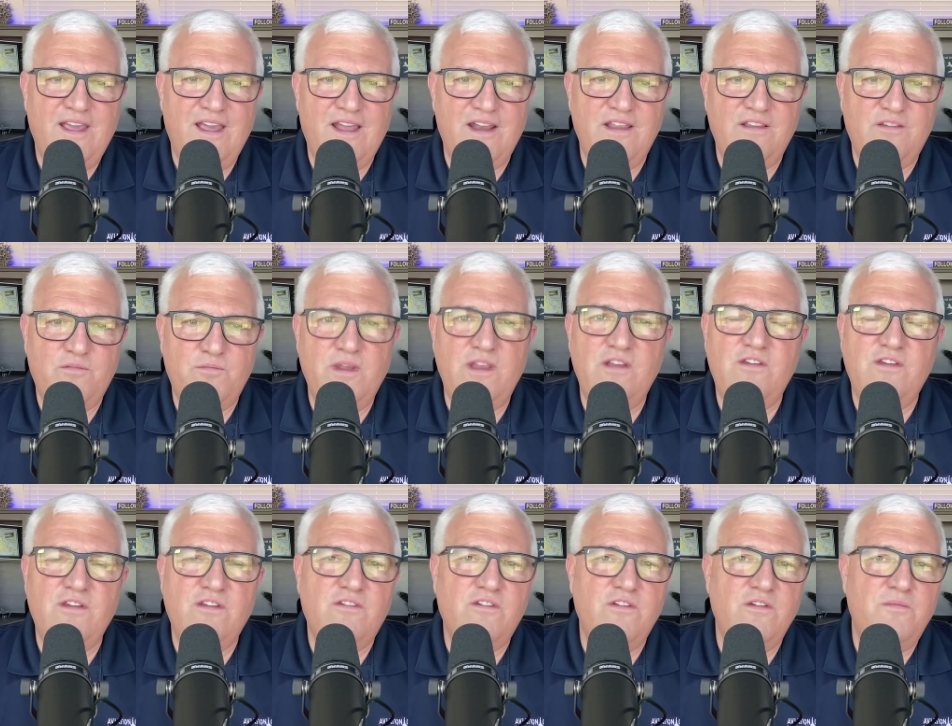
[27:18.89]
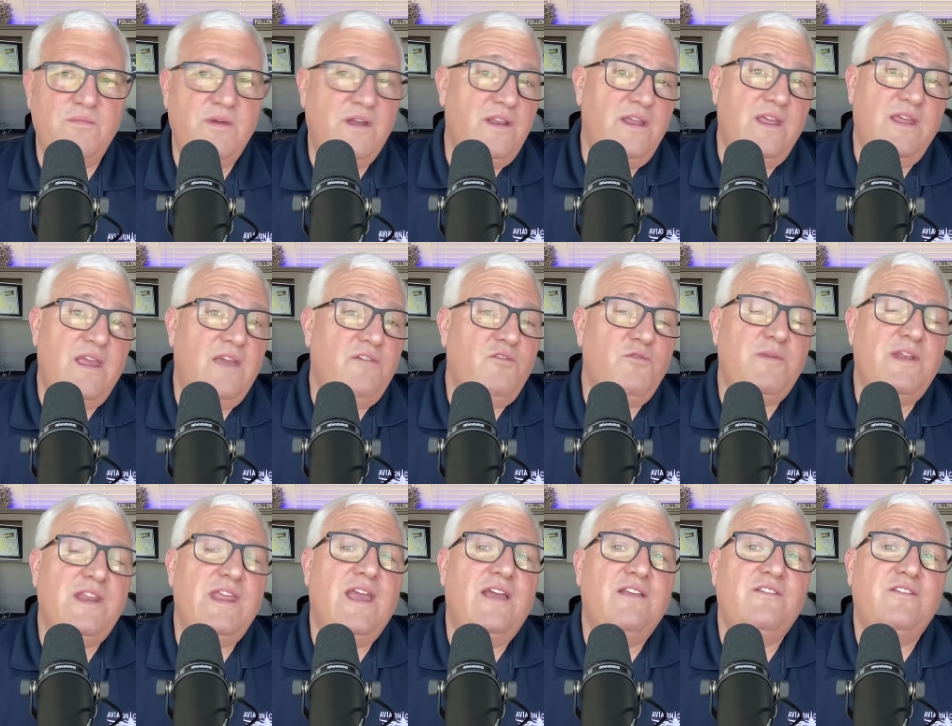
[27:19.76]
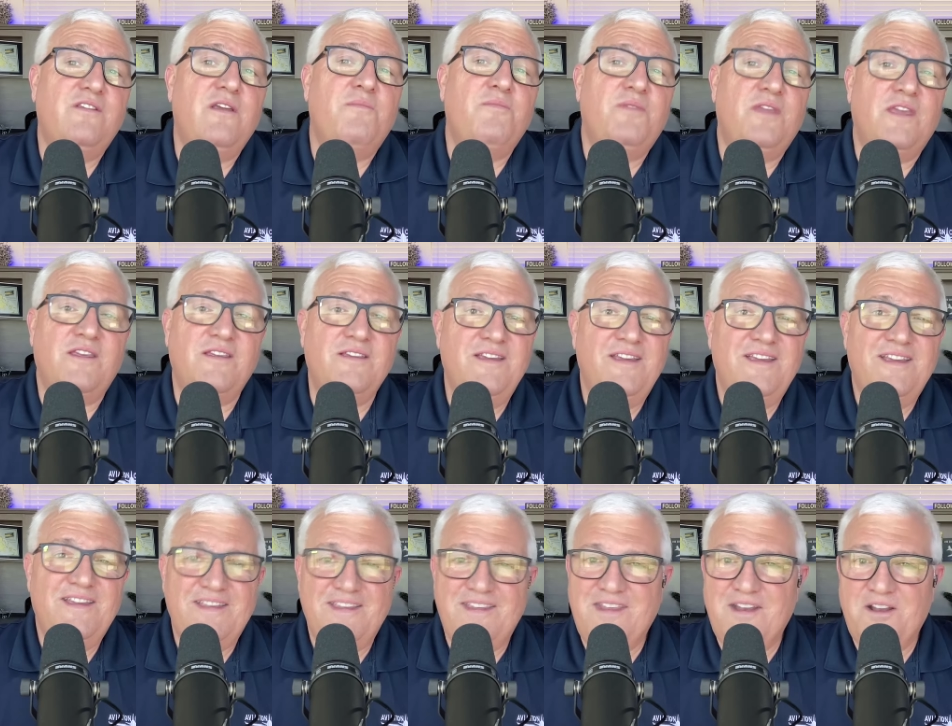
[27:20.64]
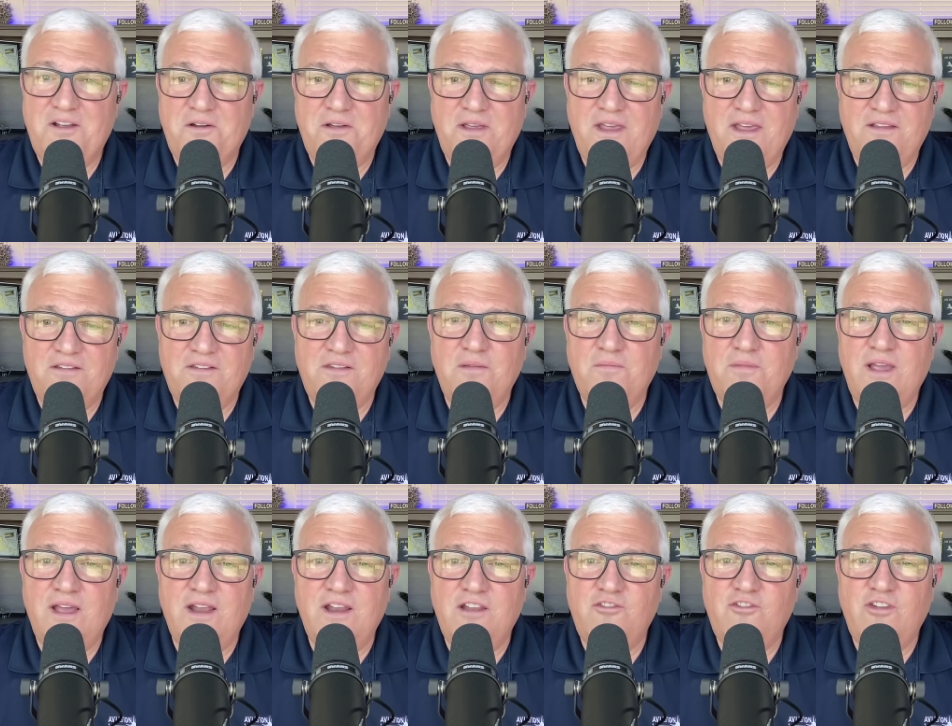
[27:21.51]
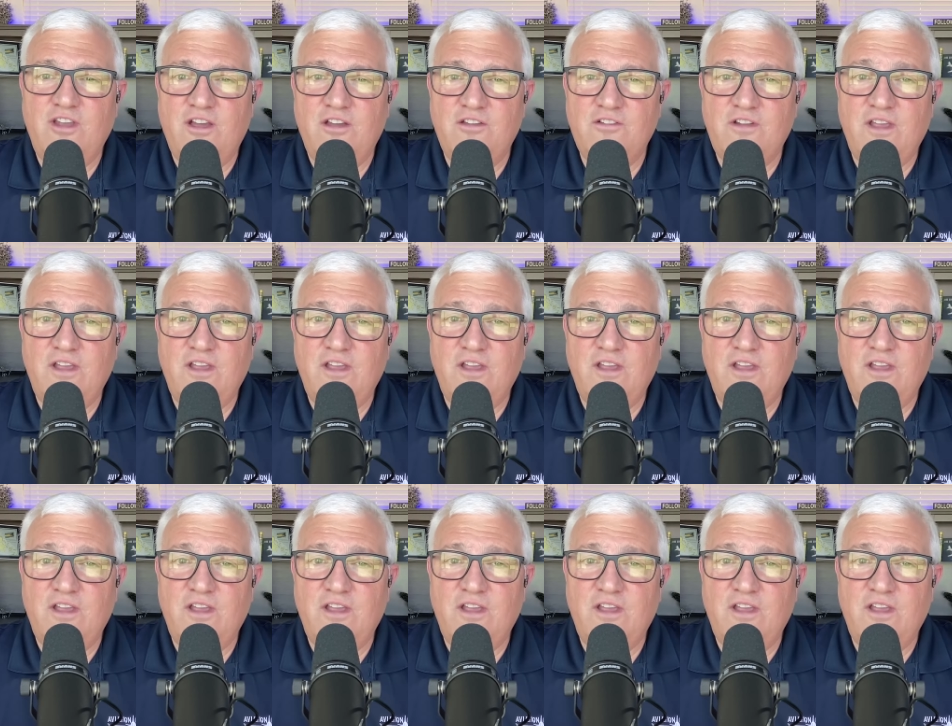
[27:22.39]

a speech issue, but everybody has something, has some kind of challenge.